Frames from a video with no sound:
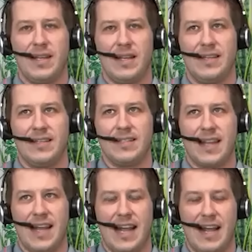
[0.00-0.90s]
is
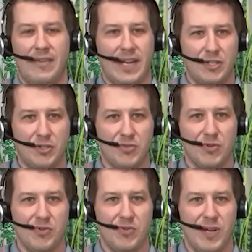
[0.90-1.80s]
having a
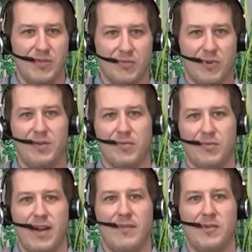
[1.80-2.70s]
true and real
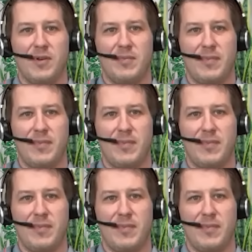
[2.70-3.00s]
revenue